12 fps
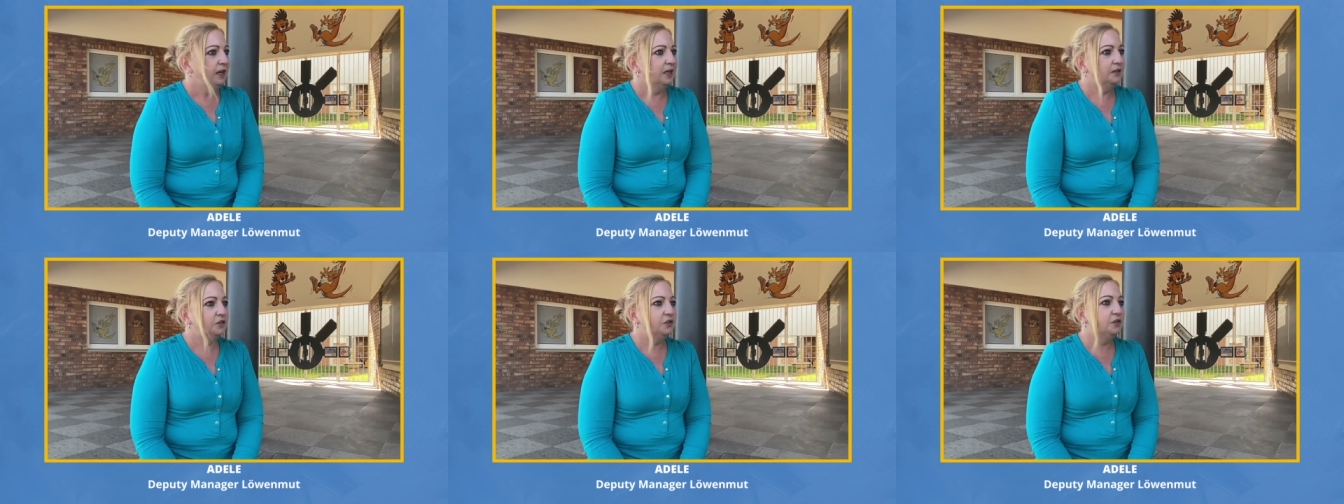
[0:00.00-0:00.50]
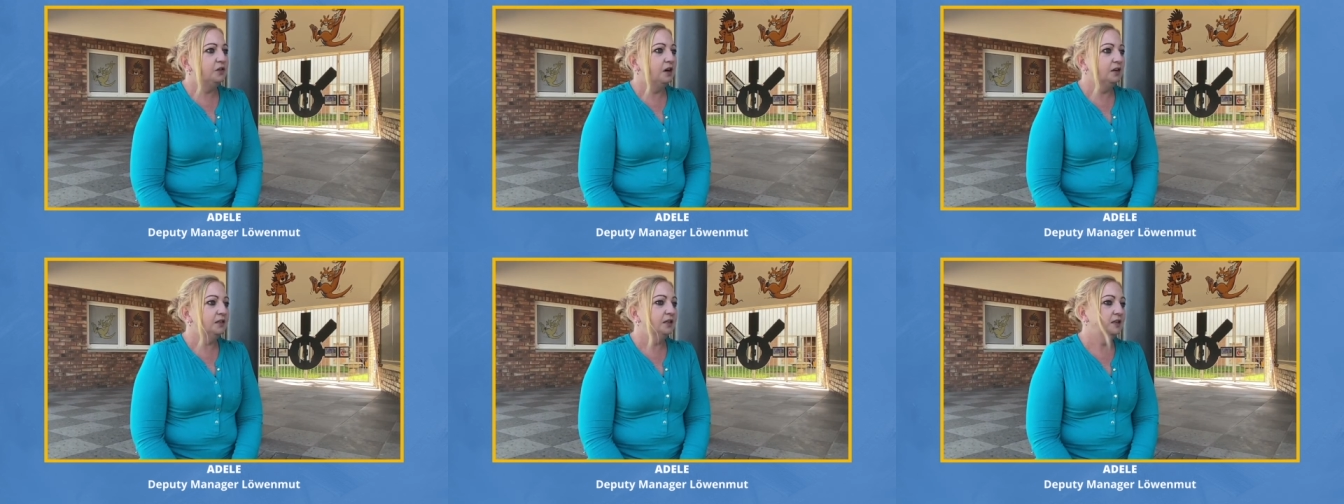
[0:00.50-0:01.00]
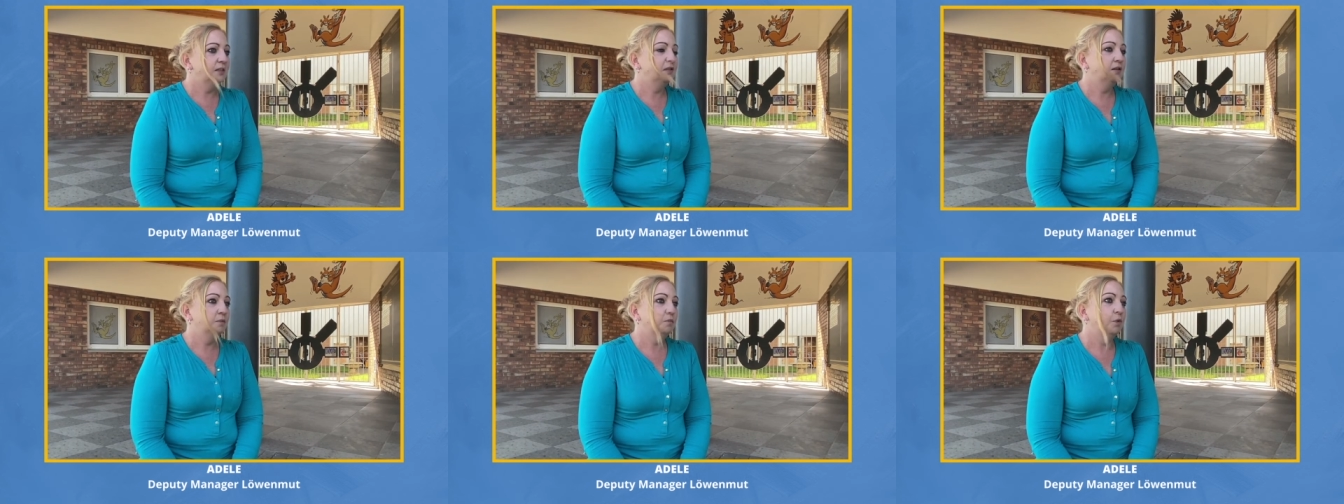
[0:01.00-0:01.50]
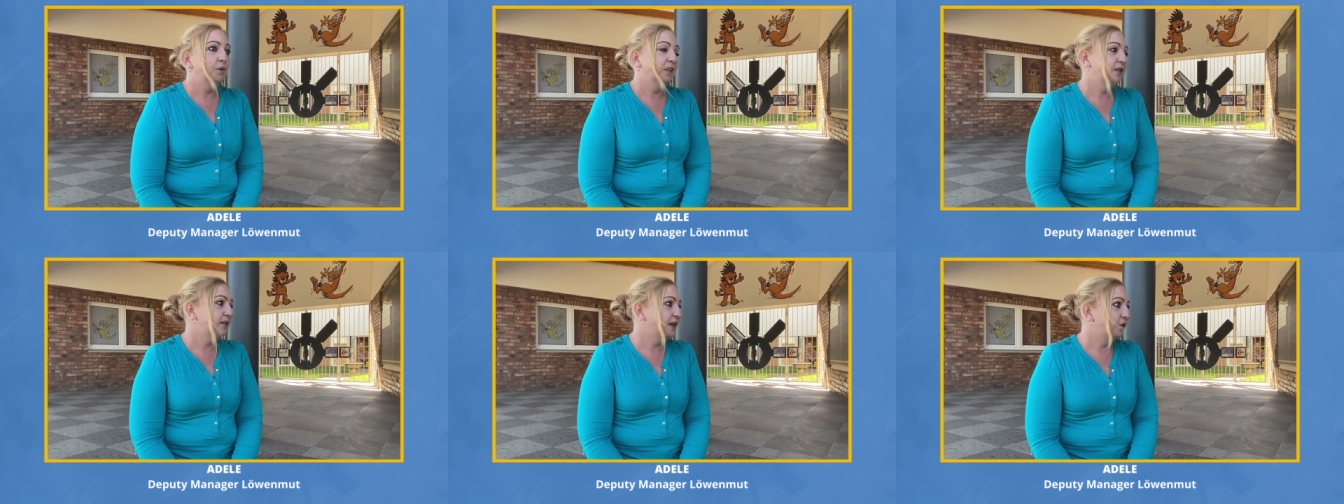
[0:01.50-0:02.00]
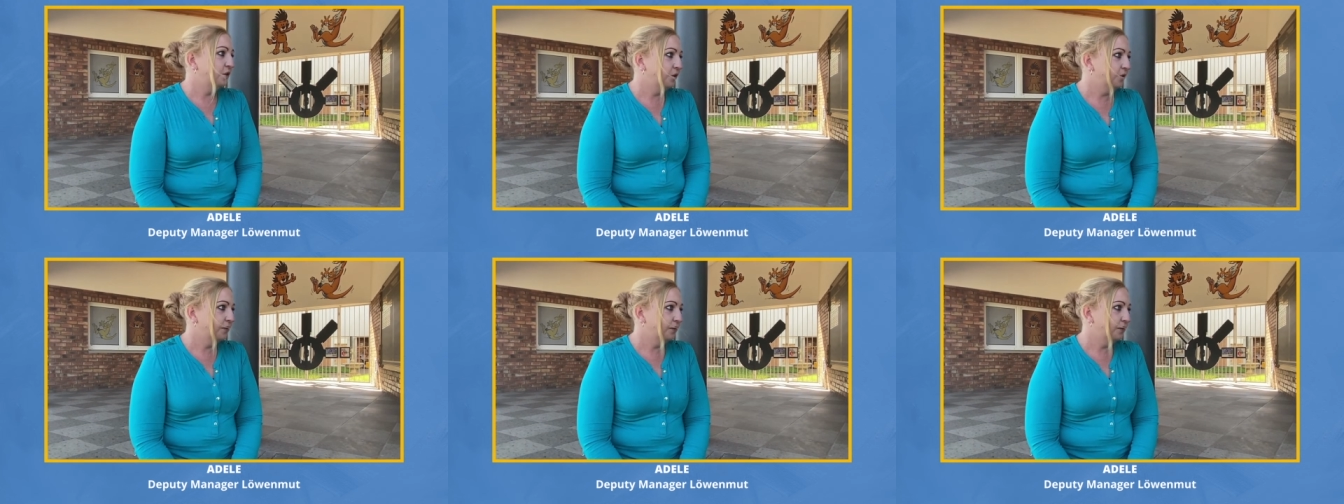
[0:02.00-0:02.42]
It started more than 10